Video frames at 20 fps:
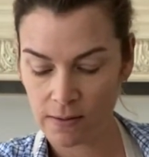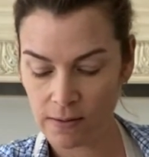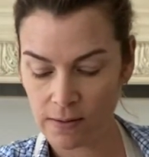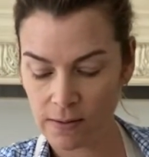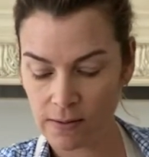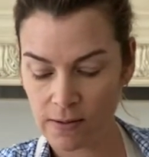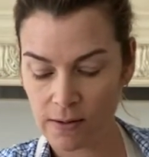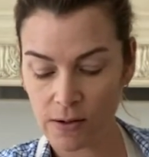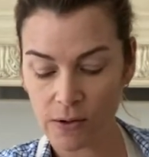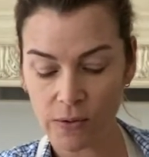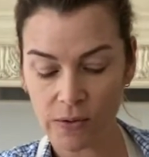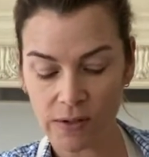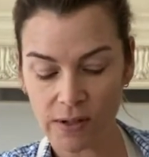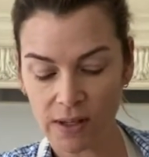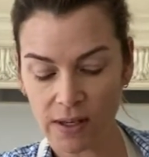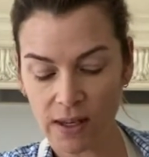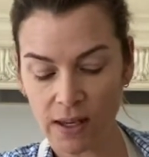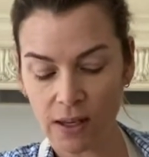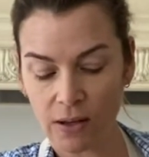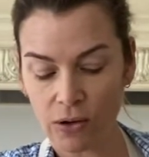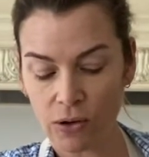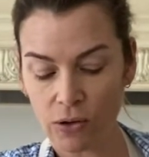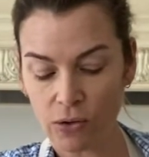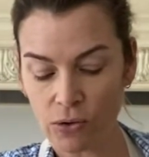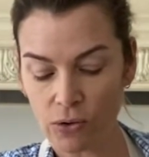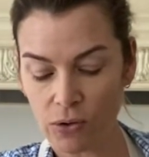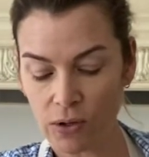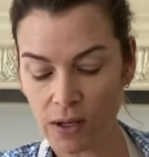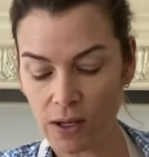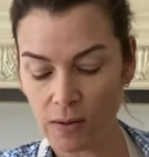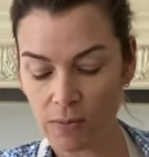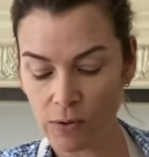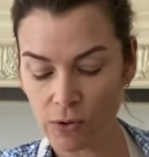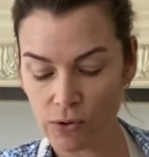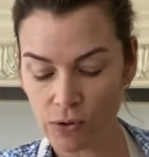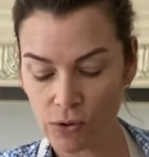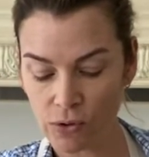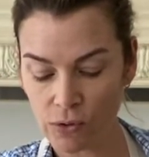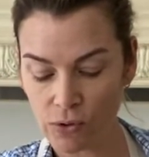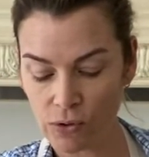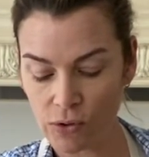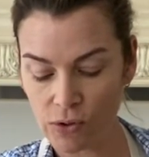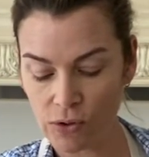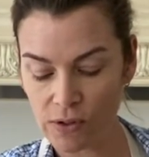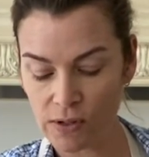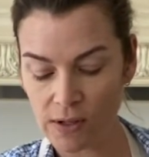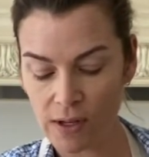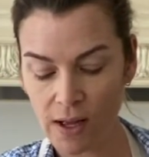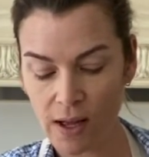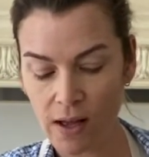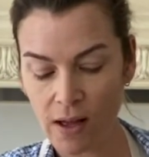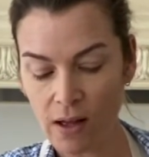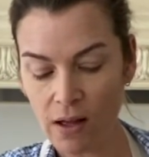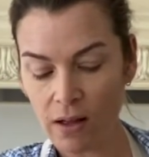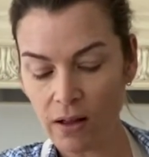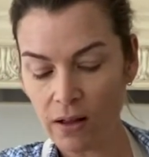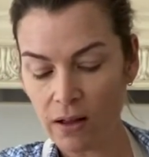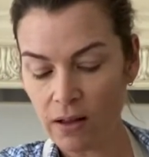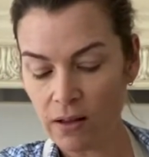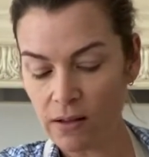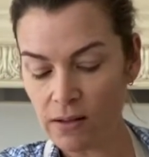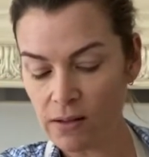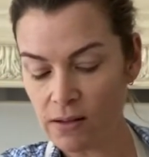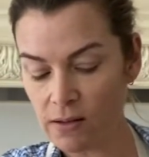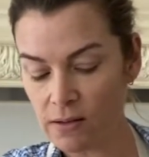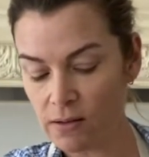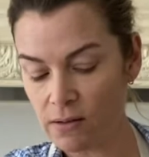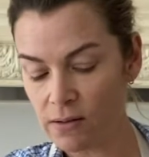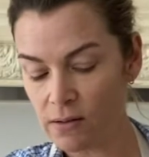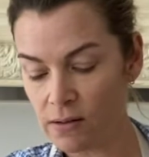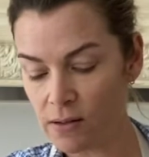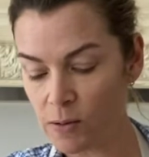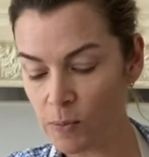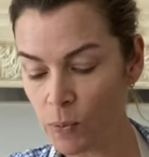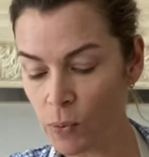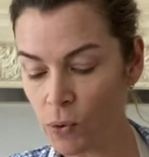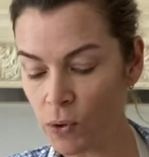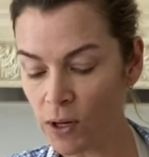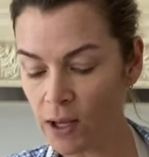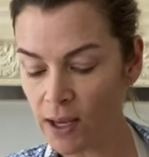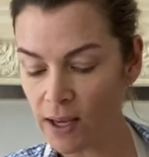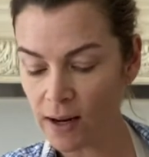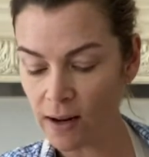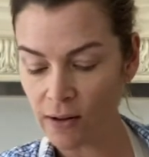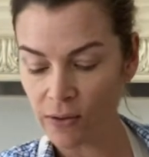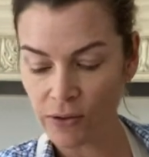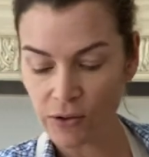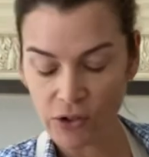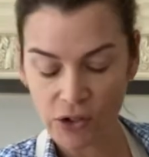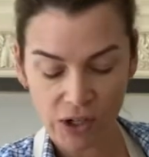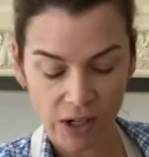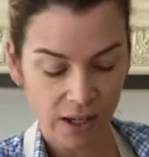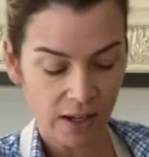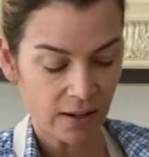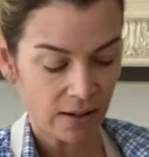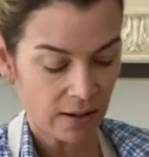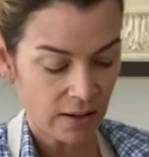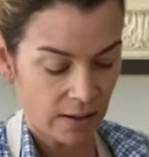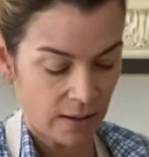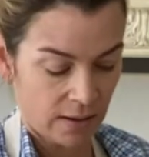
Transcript: it's always good to keep the juice, just spooning it on the chicken